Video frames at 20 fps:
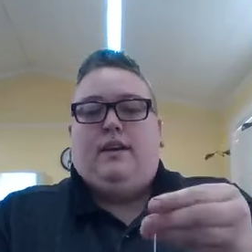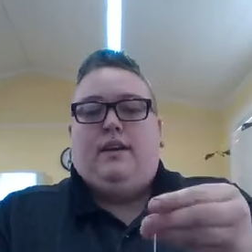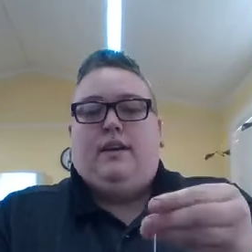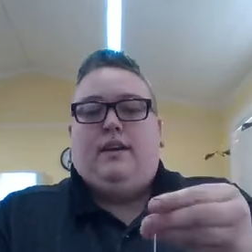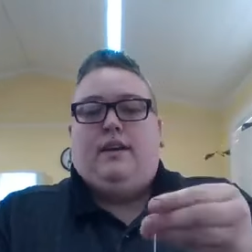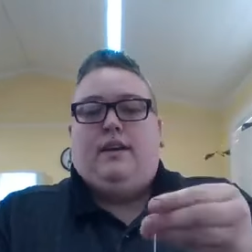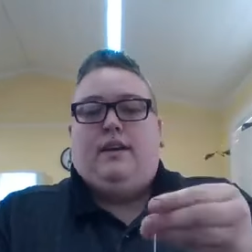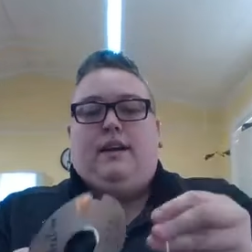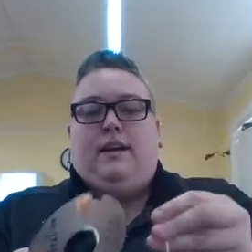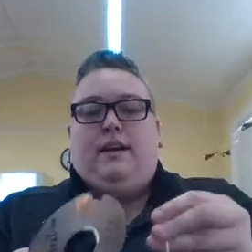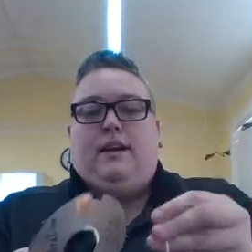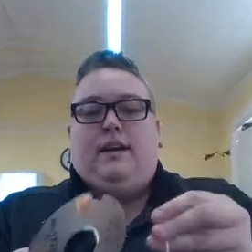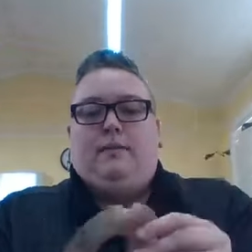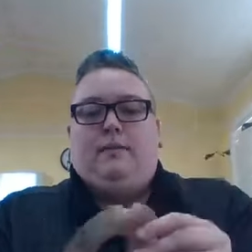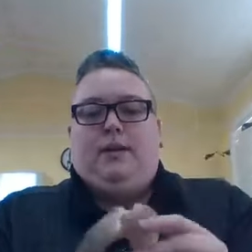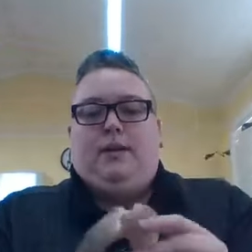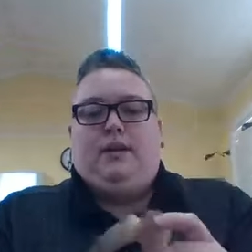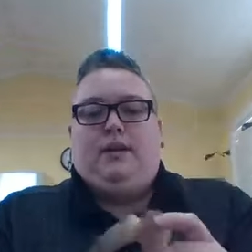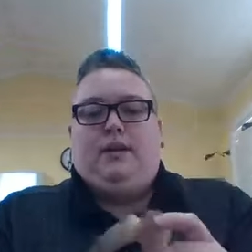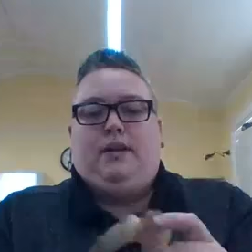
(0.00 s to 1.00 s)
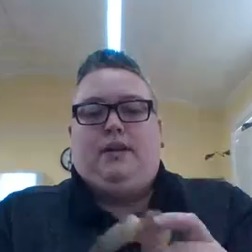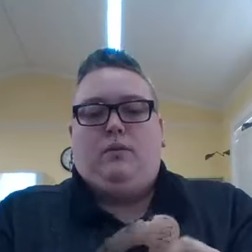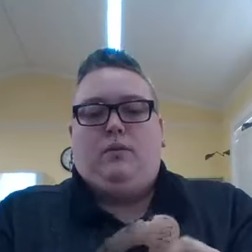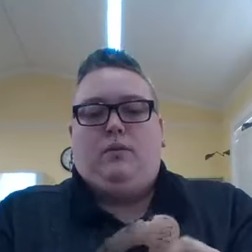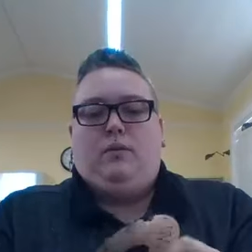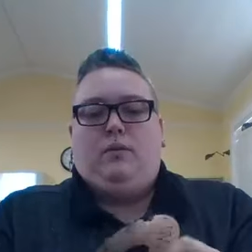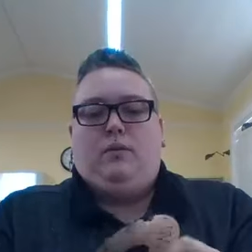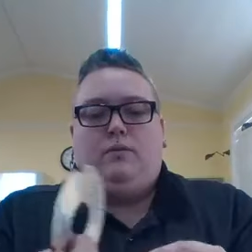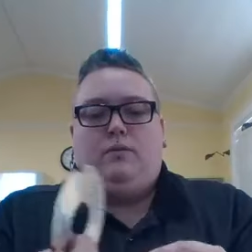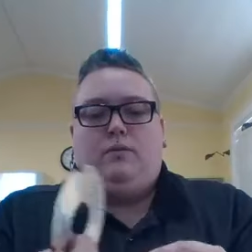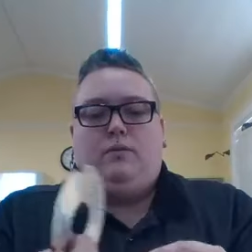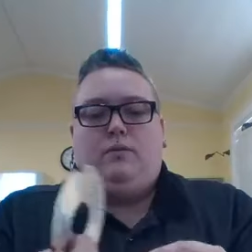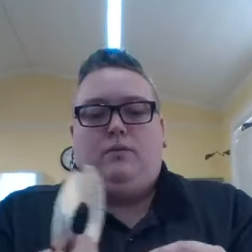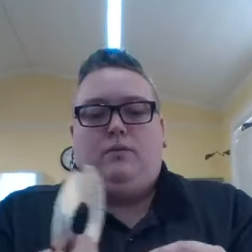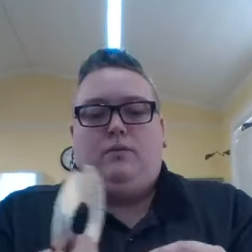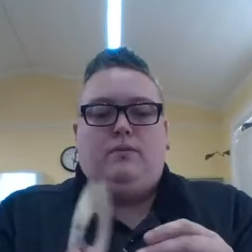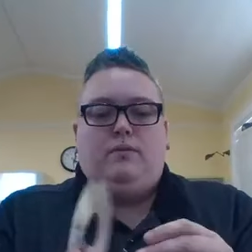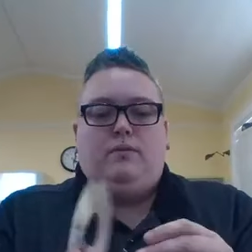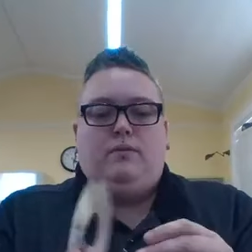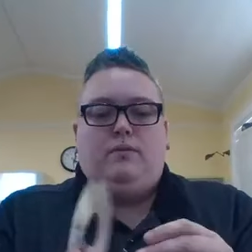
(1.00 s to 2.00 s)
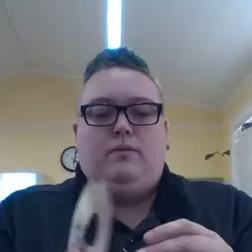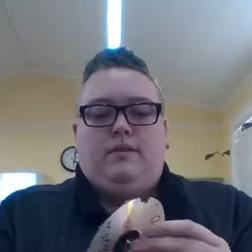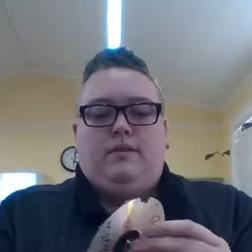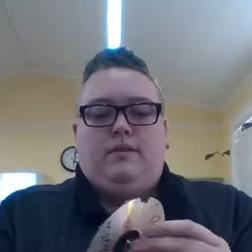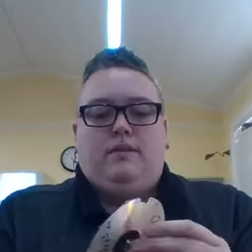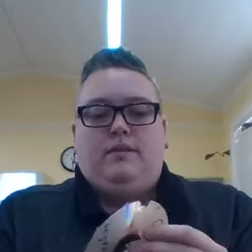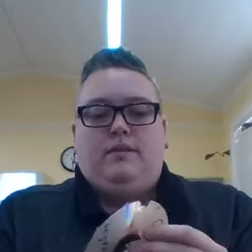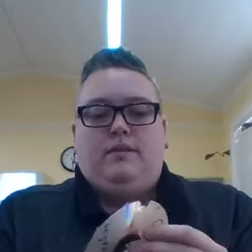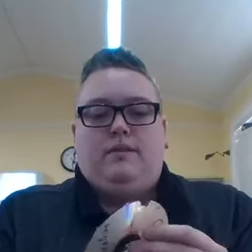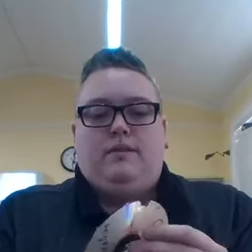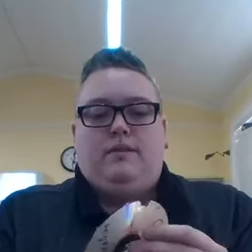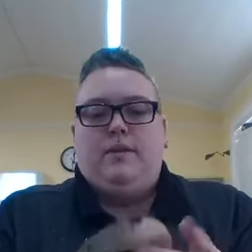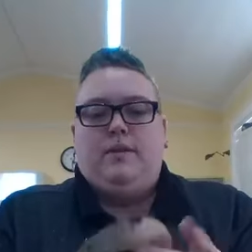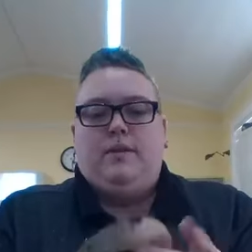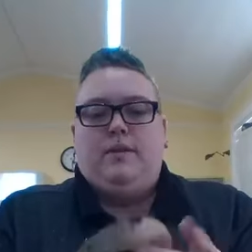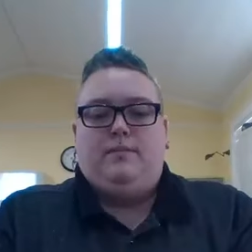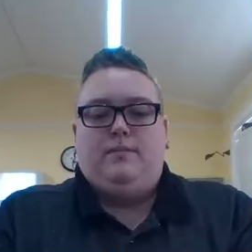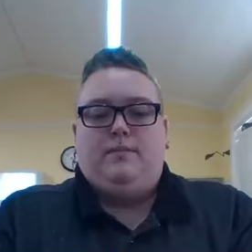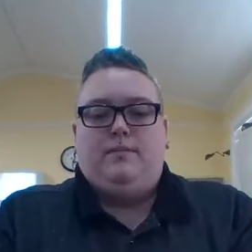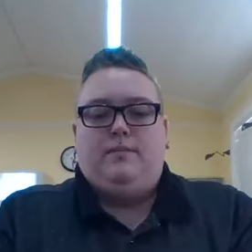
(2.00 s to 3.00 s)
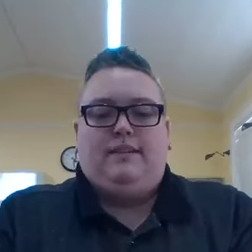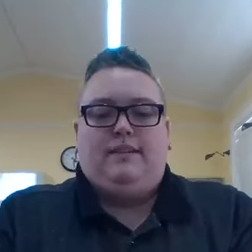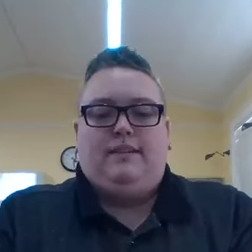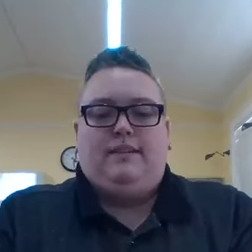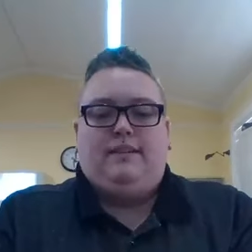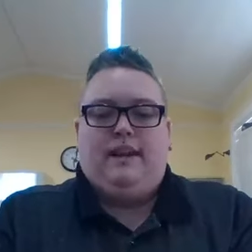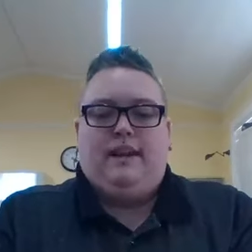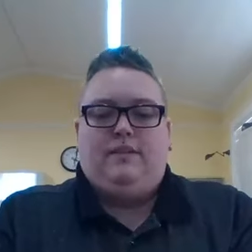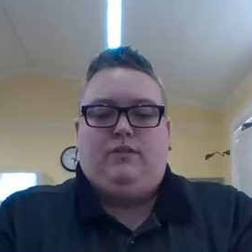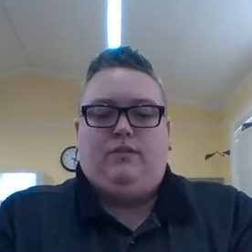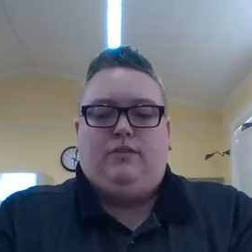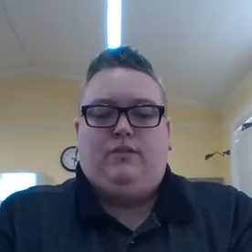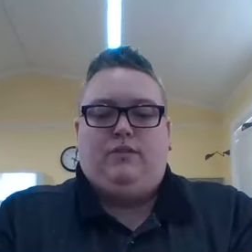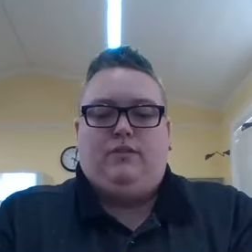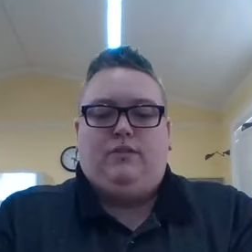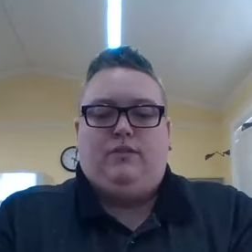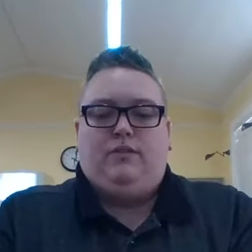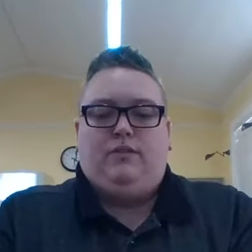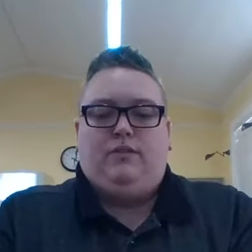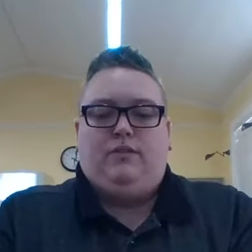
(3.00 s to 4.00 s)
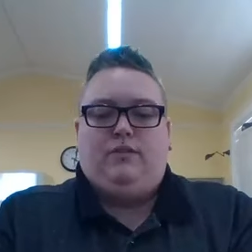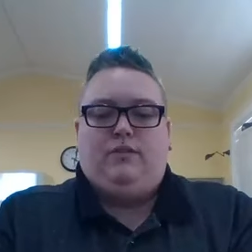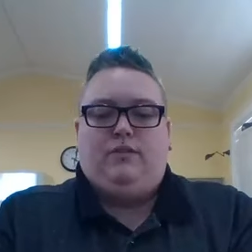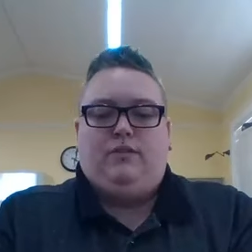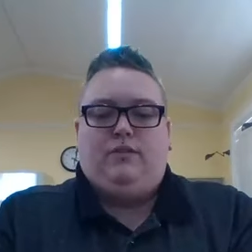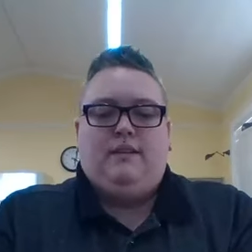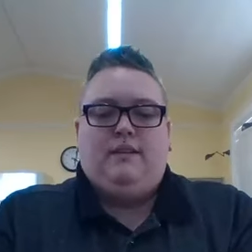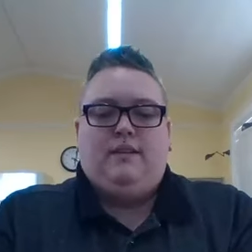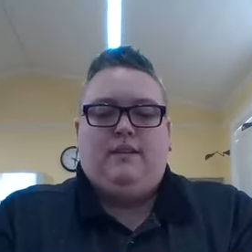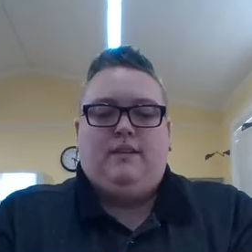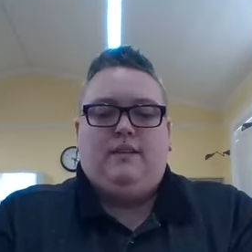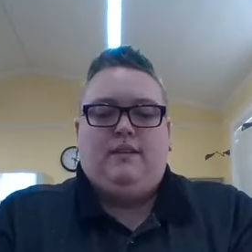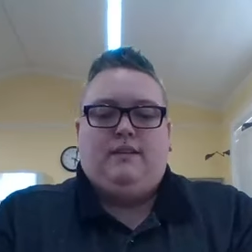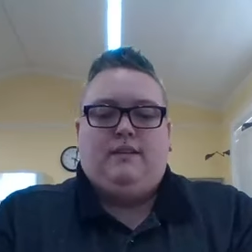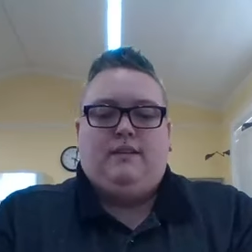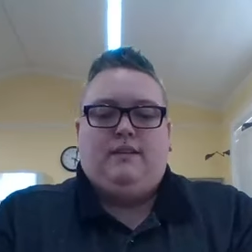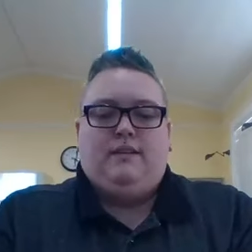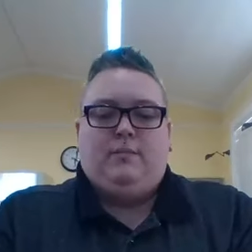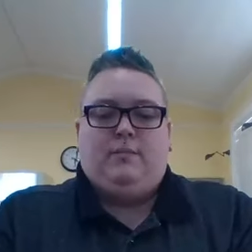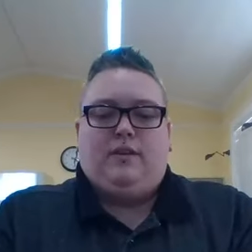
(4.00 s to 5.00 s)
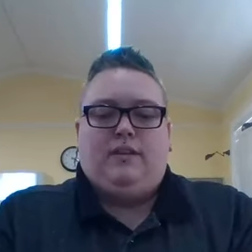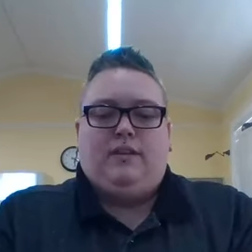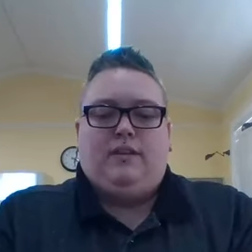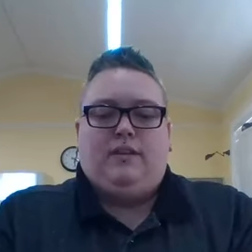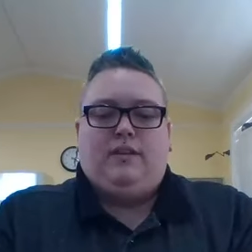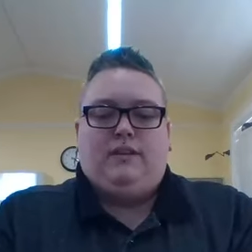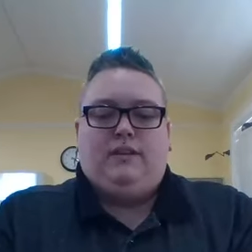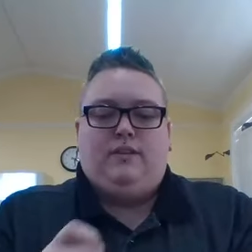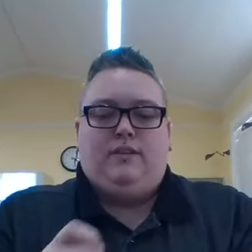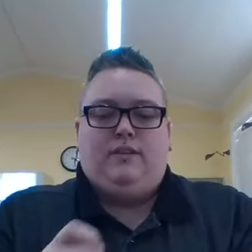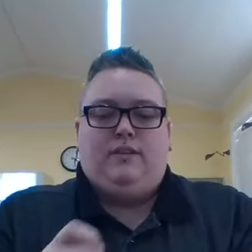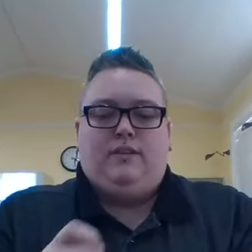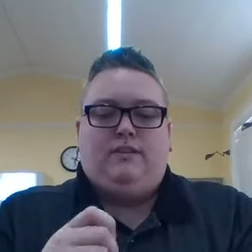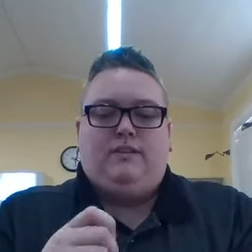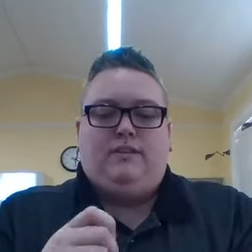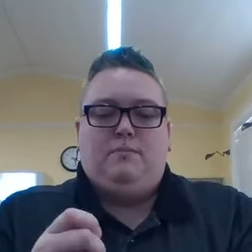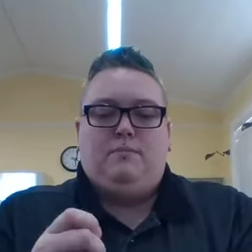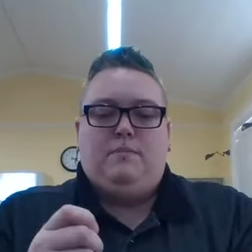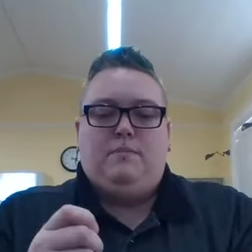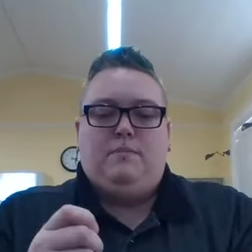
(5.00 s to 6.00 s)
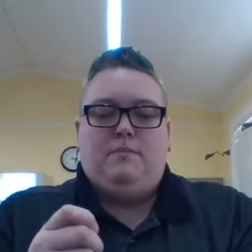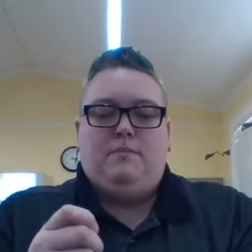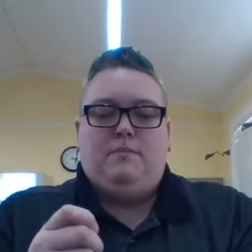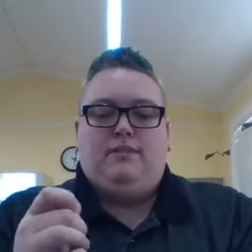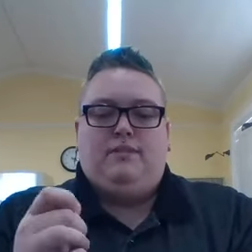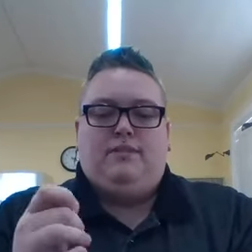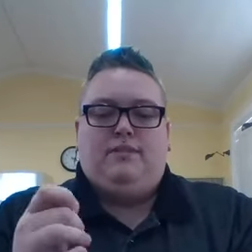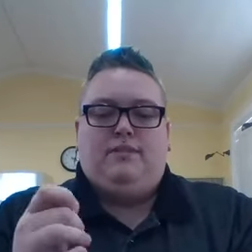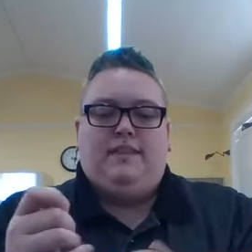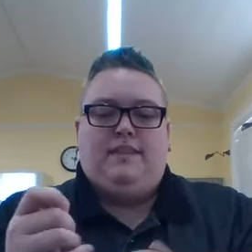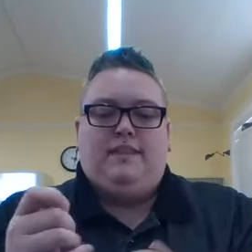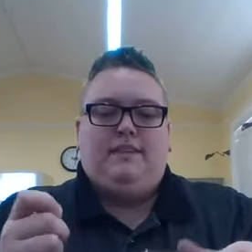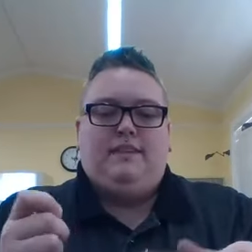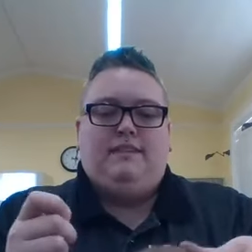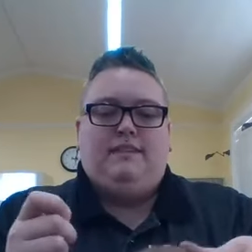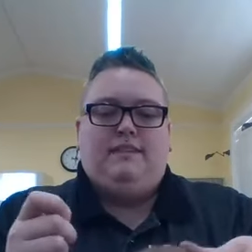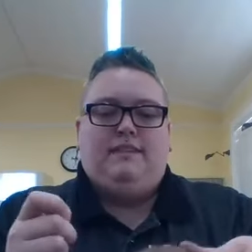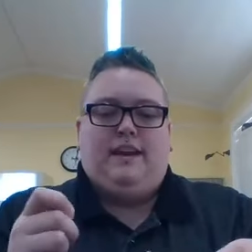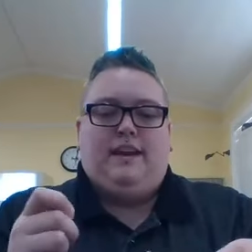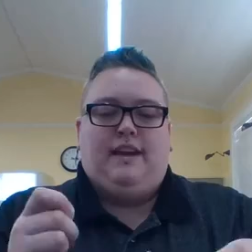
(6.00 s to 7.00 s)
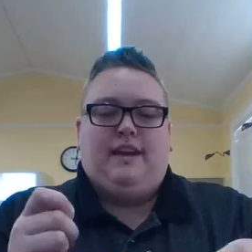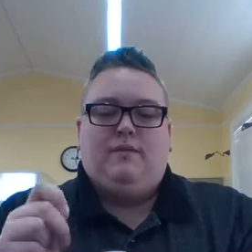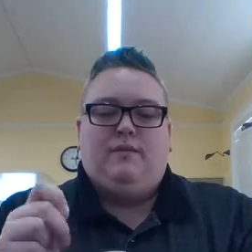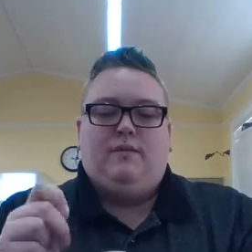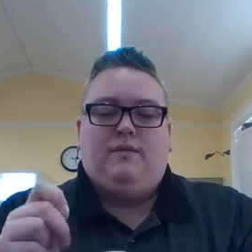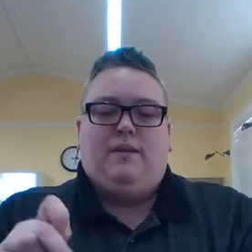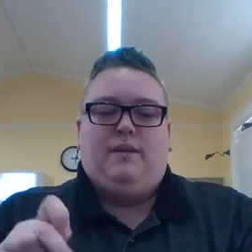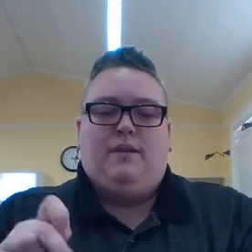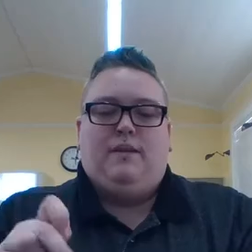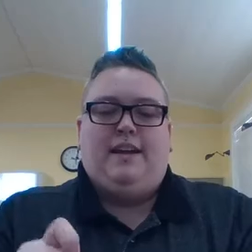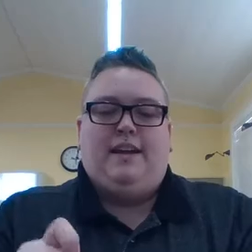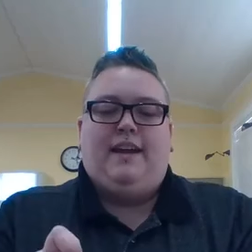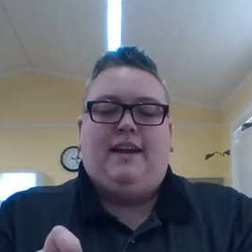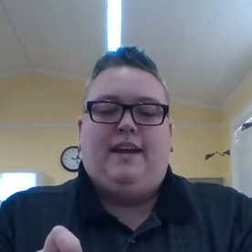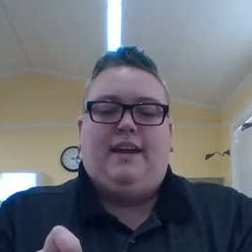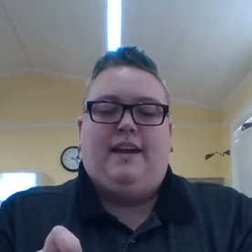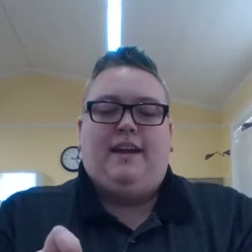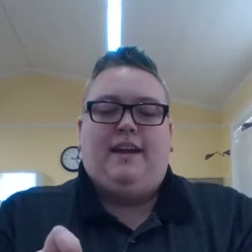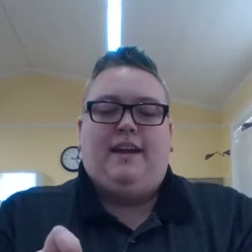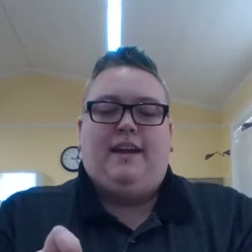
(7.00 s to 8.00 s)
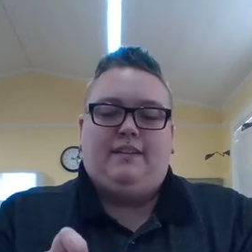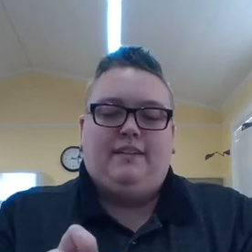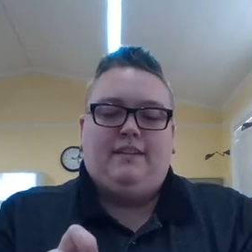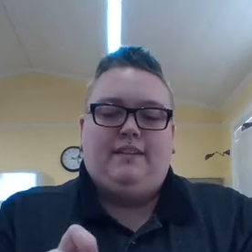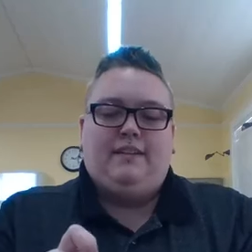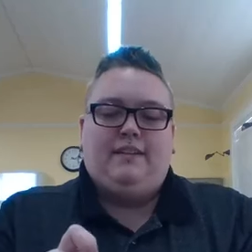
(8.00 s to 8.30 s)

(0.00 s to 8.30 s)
And I'm going to go through the middle of my CD. If you were in the library the last few days, you may have seen this like in front of my desk.